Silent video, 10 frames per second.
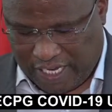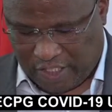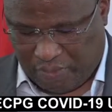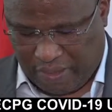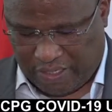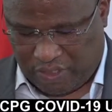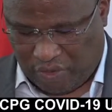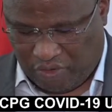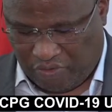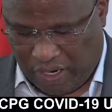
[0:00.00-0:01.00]
aspect
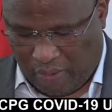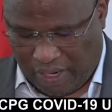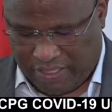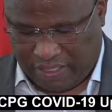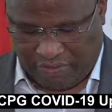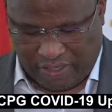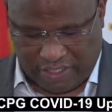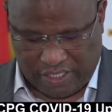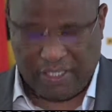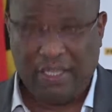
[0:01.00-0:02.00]
of our
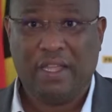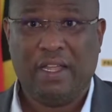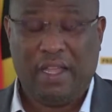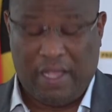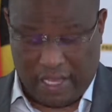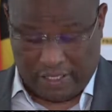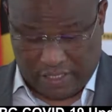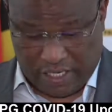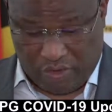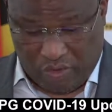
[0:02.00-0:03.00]
intervention,
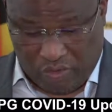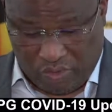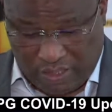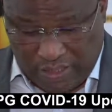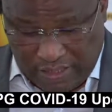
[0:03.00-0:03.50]
has renewed